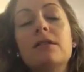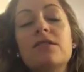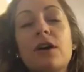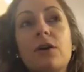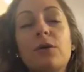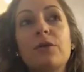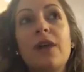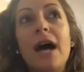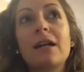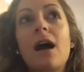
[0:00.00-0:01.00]
So
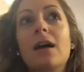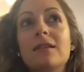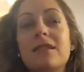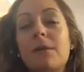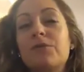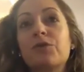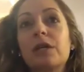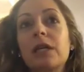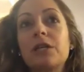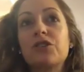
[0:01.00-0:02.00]
that concept really